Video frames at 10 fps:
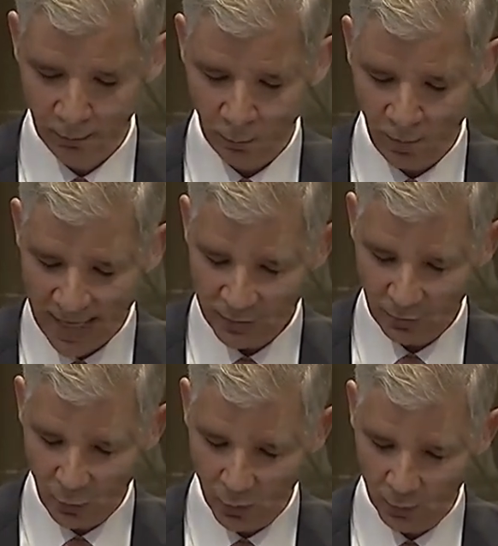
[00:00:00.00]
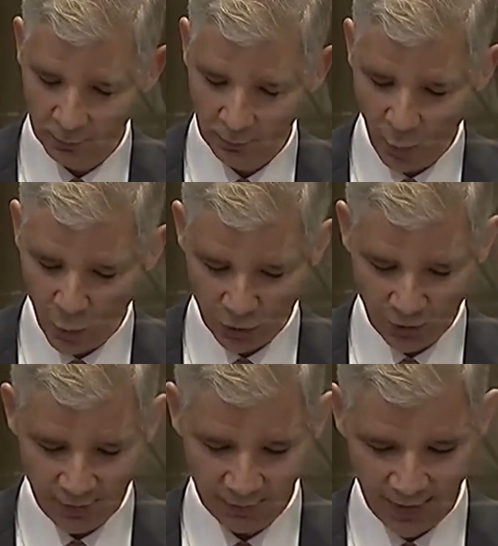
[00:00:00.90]
we ask the court
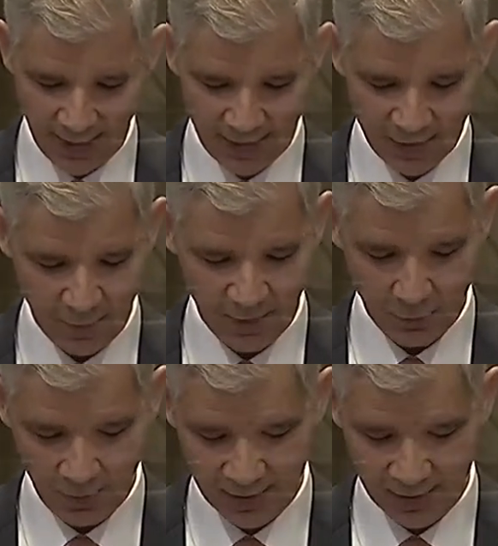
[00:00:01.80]
order that the hate speech